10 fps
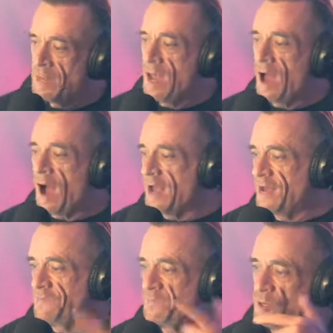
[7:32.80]
I
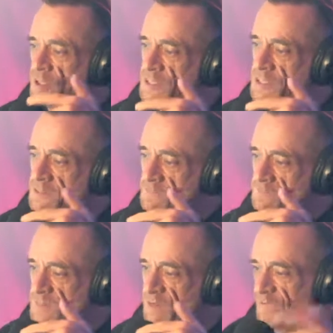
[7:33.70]
have put
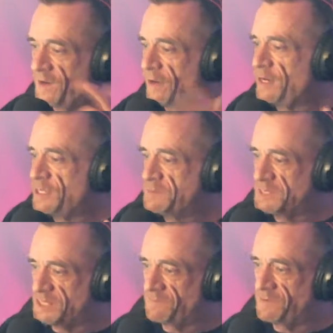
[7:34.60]
very
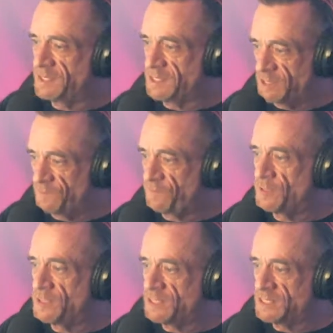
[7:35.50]
specific
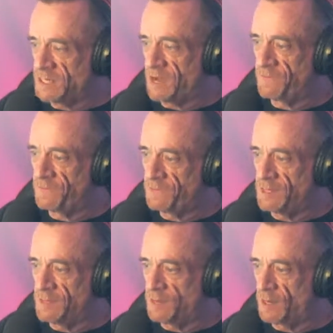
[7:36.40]
different stuff
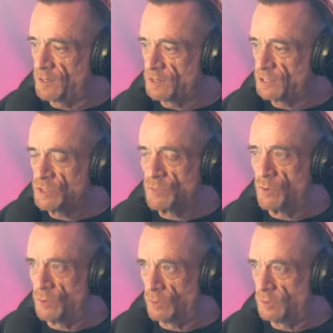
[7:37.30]
in our
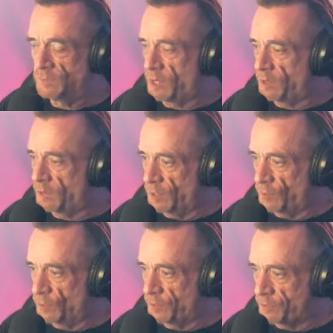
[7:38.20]
scroll, our
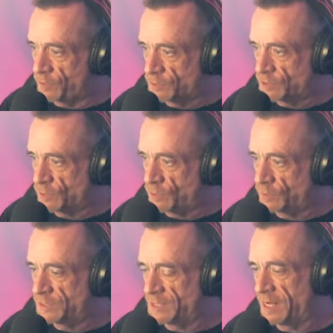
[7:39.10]
lower third scroll
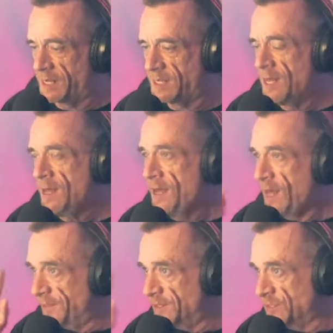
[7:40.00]
tonight.
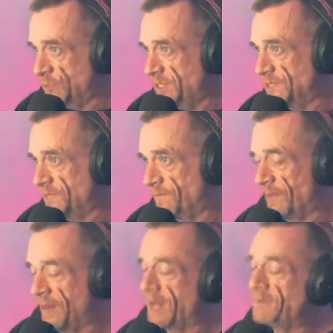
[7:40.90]
And there's a reason for
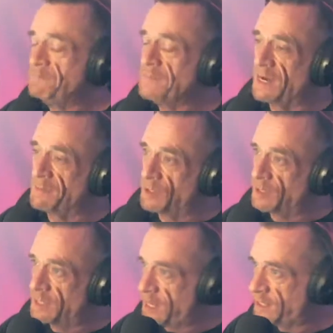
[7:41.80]
that, and I'm going to
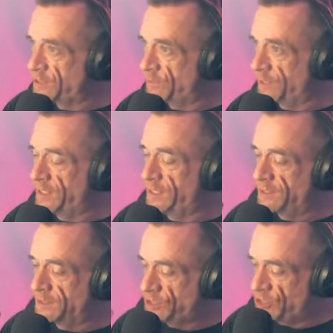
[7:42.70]
get to it
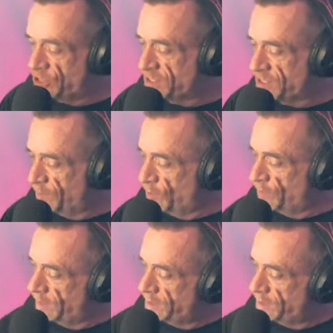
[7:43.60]
in just a moment.